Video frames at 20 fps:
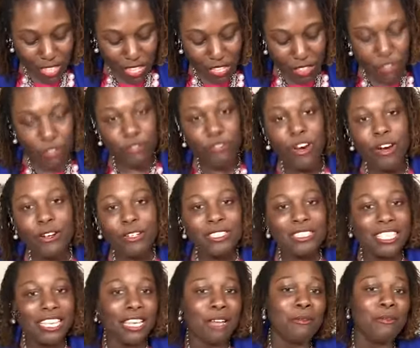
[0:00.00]
The first
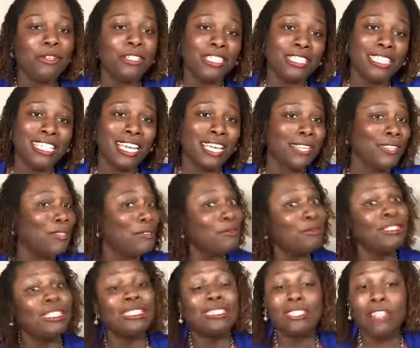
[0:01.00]
thing I want to tell you,
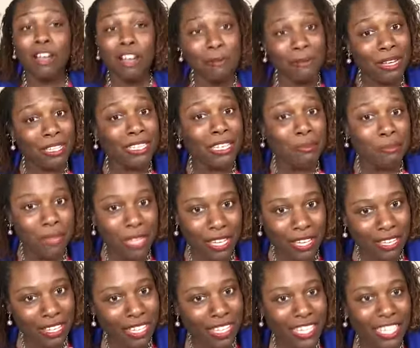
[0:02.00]
let's talk about that pic
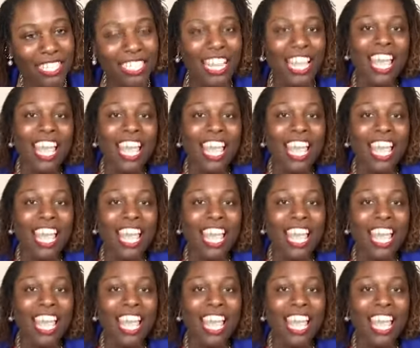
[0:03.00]
again.